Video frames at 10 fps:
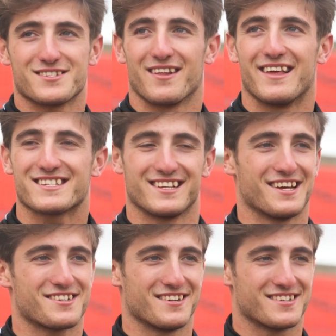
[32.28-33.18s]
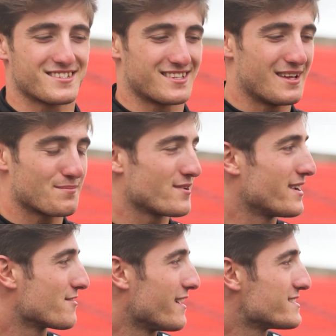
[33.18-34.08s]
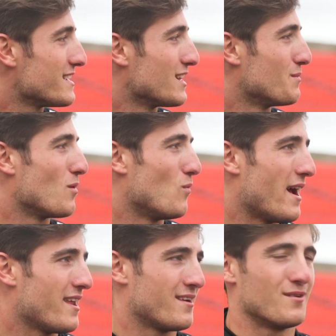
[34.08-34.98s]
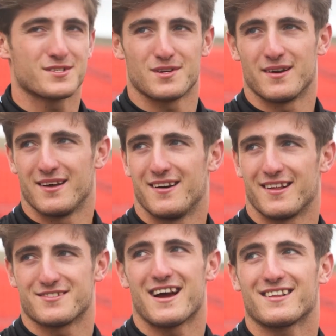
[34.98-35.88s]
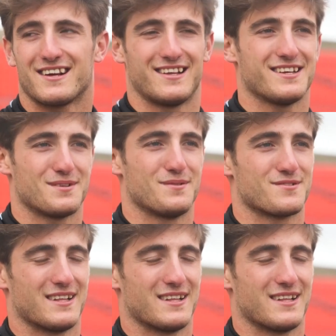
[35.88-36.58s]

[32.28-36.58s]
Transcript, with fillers: know, sort of these conditions, slippery, greasy, a little bit wet, and also on a track like this, it was